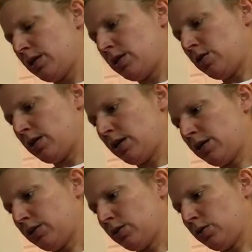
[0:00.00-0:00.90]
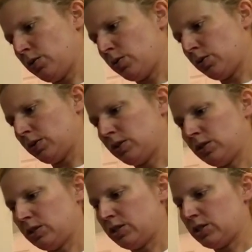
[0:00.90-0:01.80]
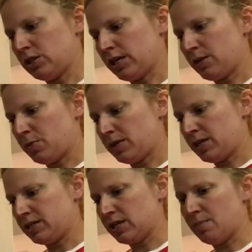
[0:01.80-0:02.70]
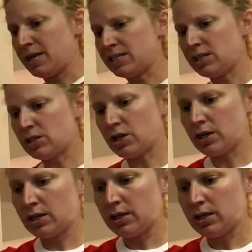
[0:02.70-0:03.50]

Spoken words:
You can also just kind of put things in a mason jar.